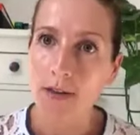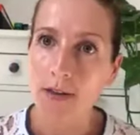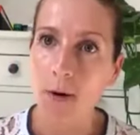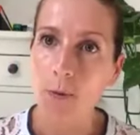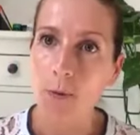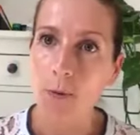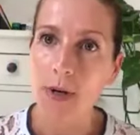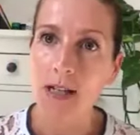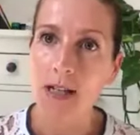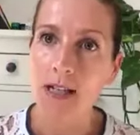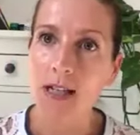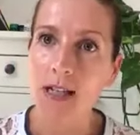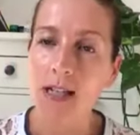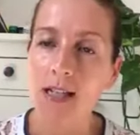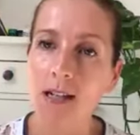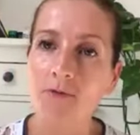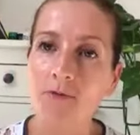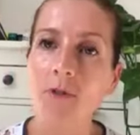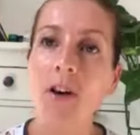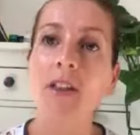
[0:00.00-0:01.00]
that we did
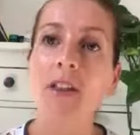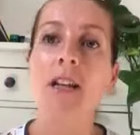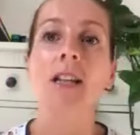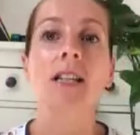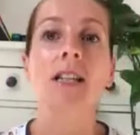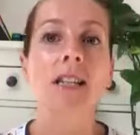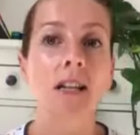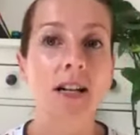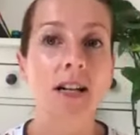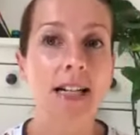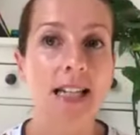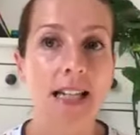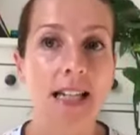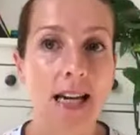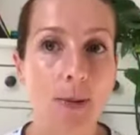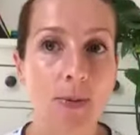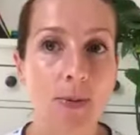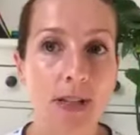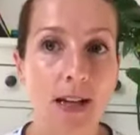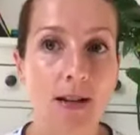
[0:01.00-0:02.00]
a rather exciting
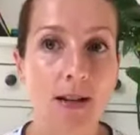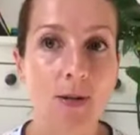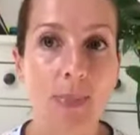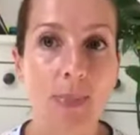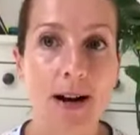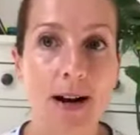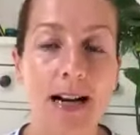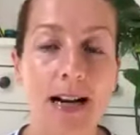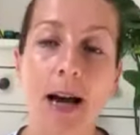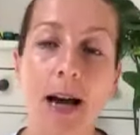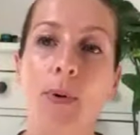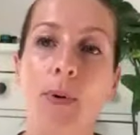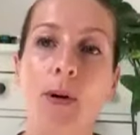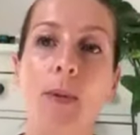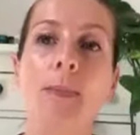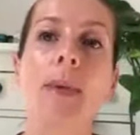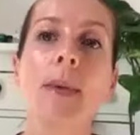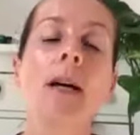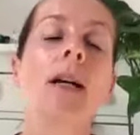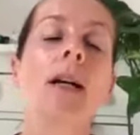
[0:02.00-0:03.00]
episode about
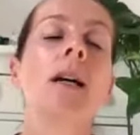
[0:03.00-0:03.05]
Clapham.